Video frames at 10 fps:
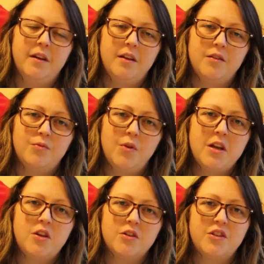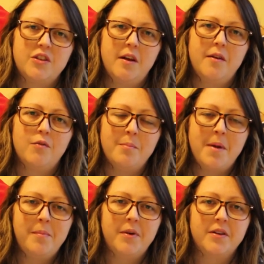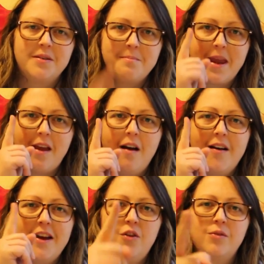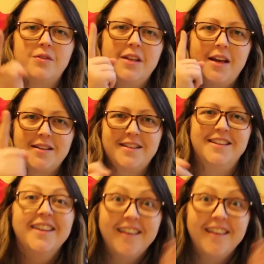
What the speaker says: it's really good to remember to make eye contact